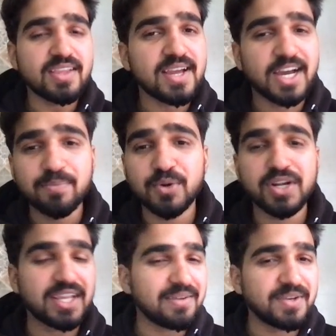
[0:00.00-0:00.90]
I put
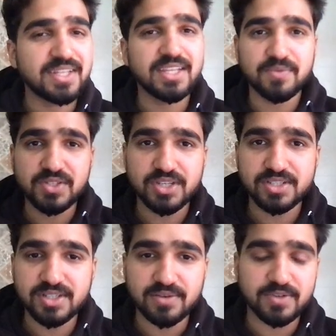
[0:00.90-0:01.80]
everything we
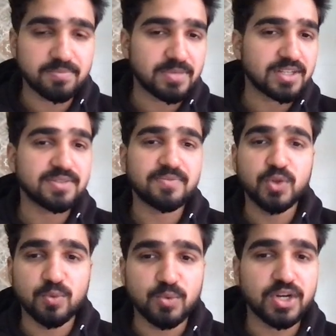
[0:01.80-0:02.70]
just covered plus a
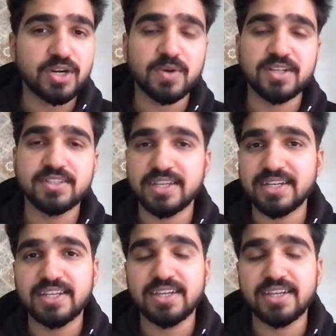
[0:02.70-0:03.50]
few more advanced technique